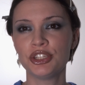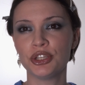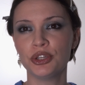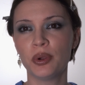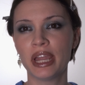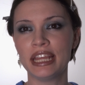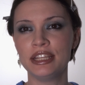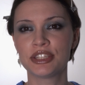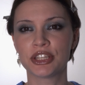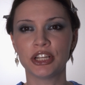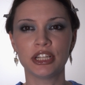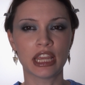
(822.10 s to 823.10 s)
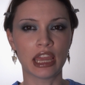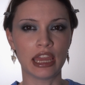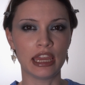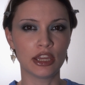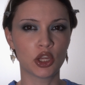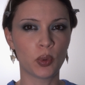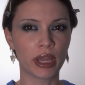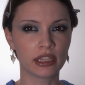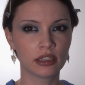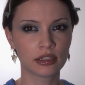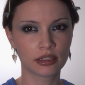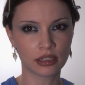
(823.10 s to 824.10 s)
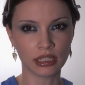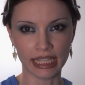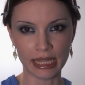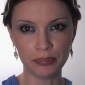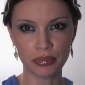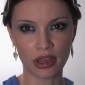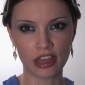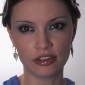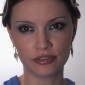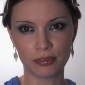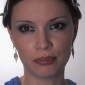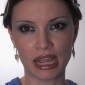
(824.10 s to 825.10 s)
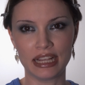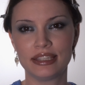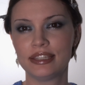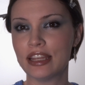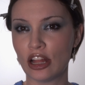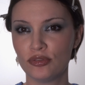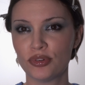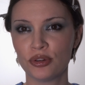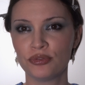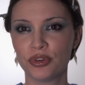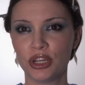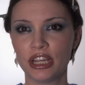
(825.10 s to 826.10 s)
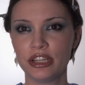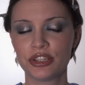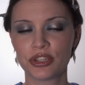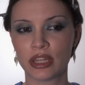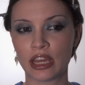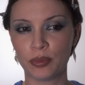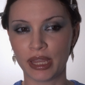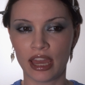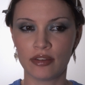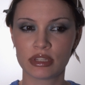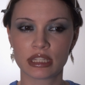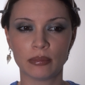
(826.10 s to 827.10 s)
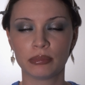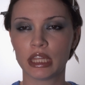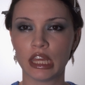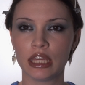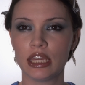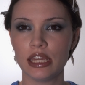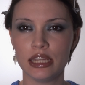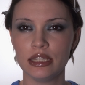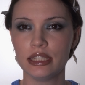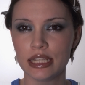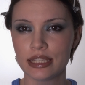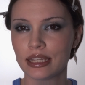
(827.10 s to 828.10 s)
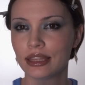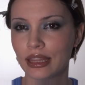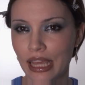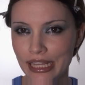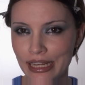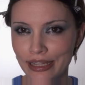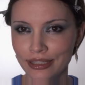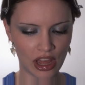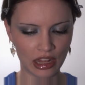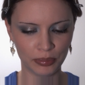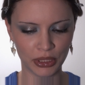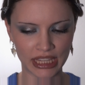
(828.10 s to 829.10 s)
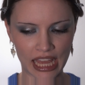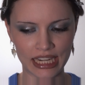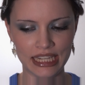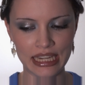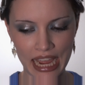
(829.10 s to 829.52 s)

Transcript: to insert a quick clip of my cell phone footage so that we have something in decent lighting. I'll put that in